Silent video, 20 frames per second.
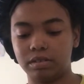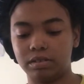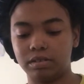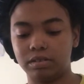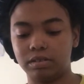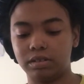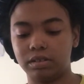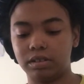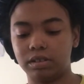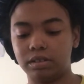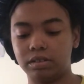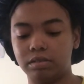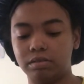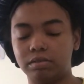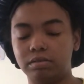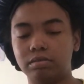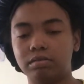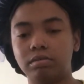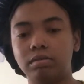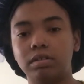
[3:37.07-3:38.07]
So
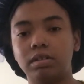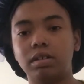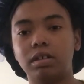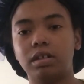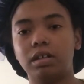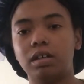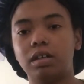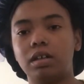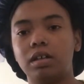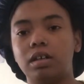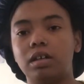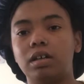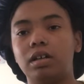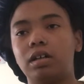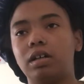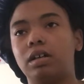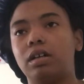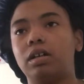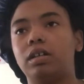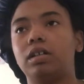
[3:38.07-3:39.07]

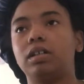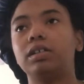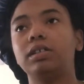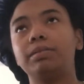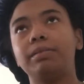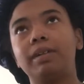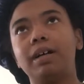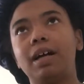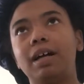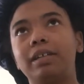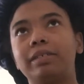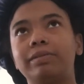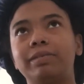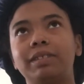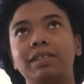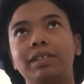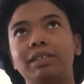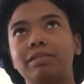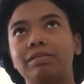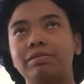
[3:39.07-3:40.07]
this boy I was
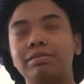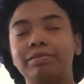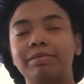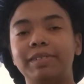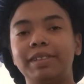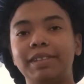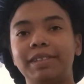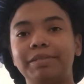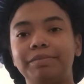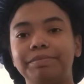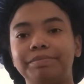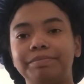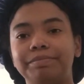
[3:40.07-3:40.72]
school with,